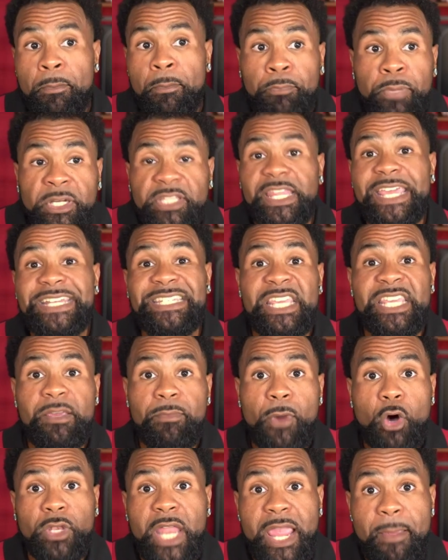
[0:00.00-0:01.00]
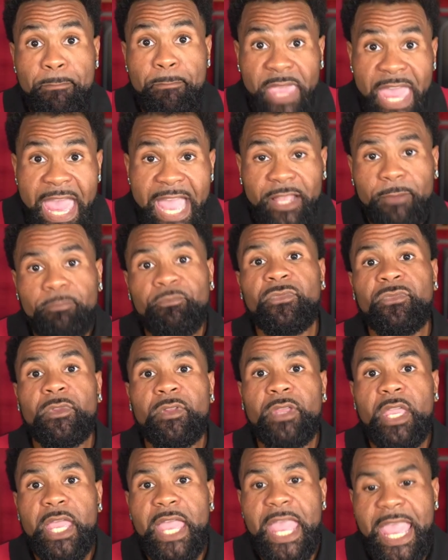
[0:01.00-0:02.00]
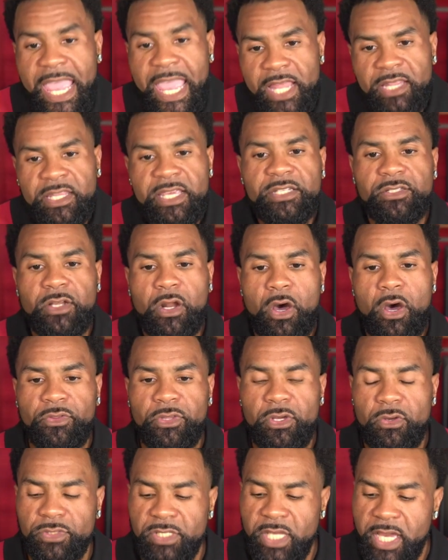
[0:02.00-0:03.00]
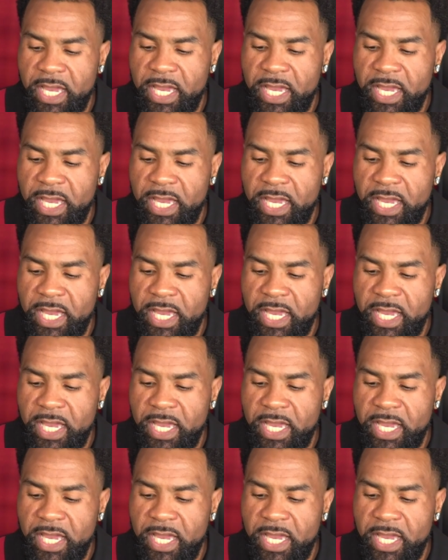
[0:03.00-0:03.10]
put their team on their back. And these are all those guys.